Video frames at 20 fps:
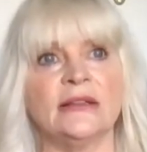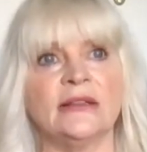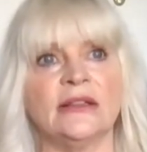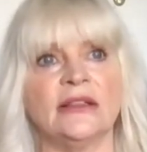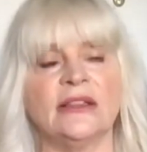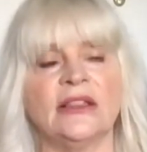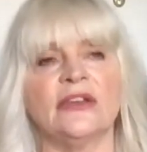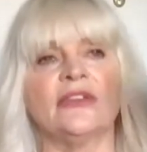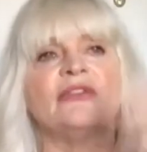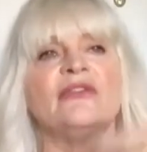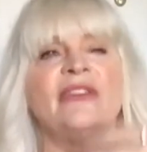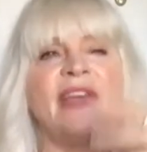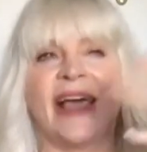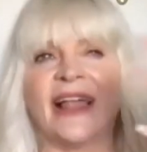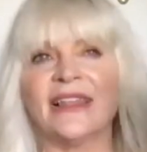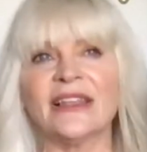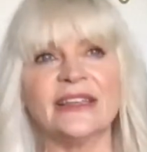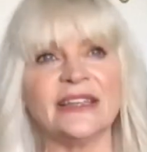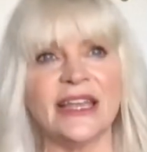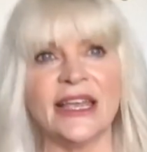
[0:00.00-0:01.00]
they're
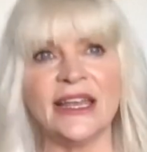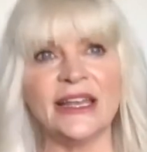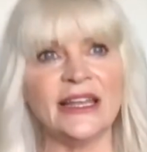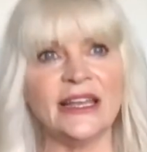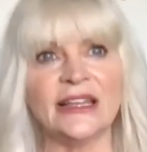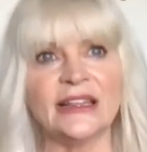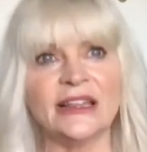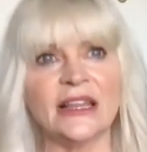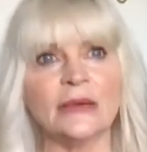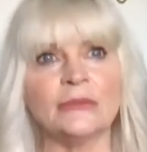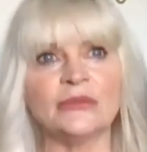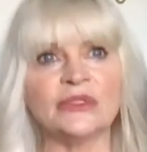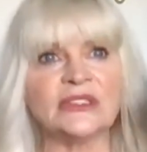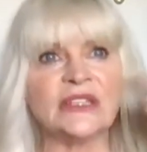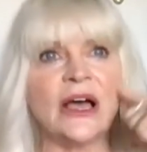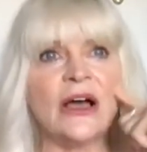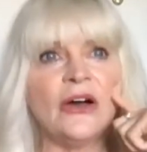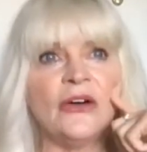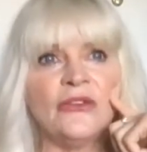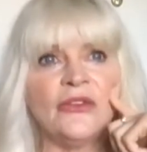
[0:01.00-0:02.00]
validating
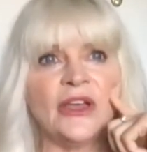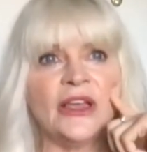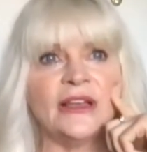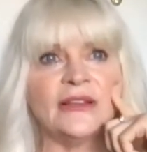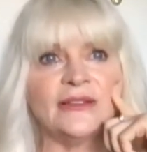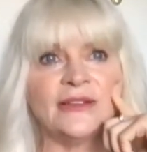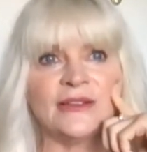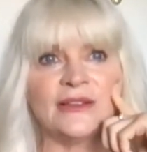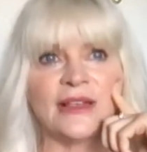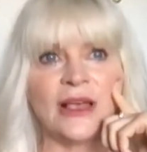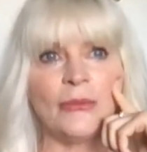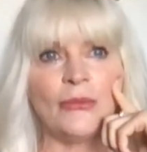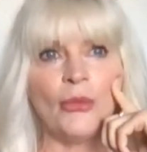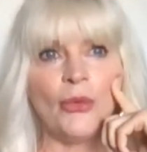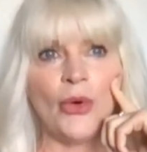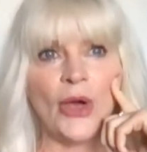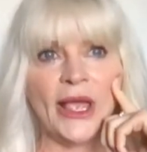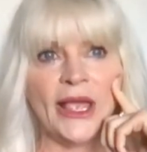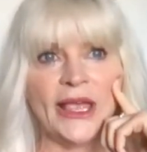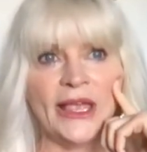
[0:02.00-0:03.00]
themselves in some
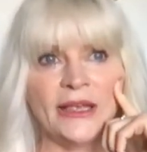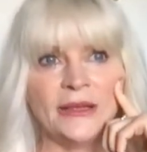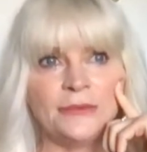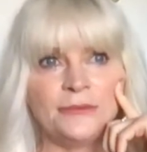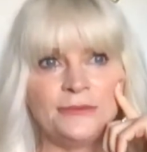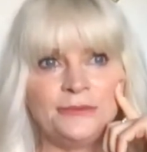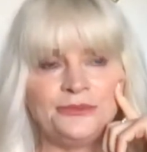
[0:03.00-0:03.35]
way.